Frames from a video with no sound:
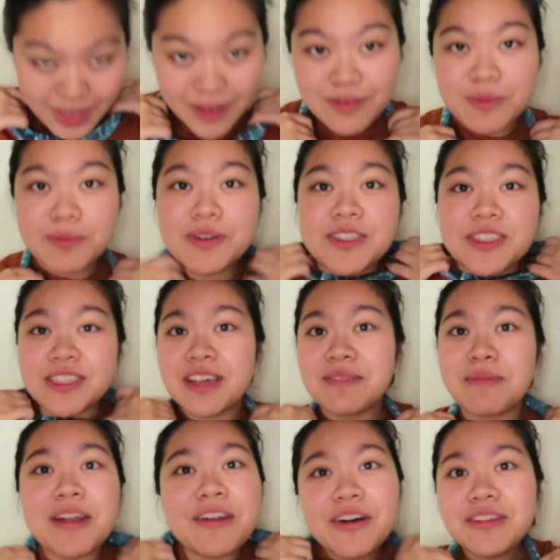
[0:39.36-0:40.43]
I have to put this
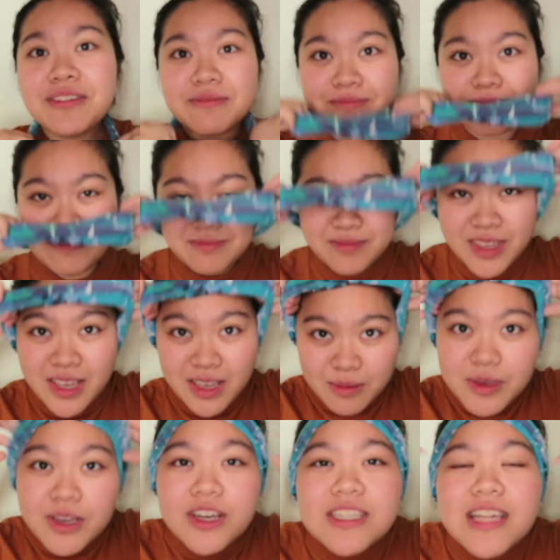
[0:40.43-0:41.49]
headband on
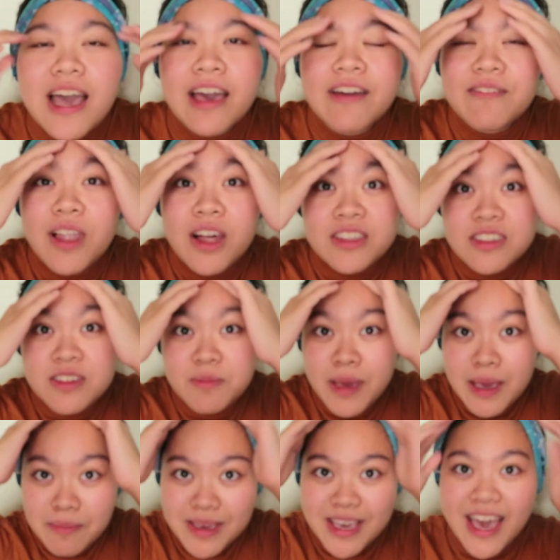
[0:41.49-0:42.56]
because I have lots of
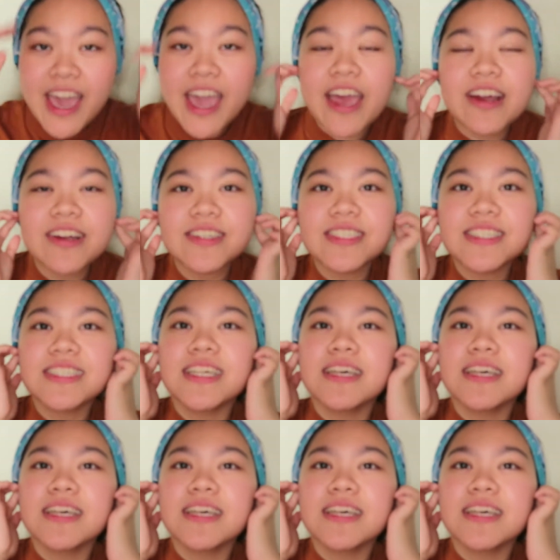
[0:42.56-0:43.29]
baby hairs.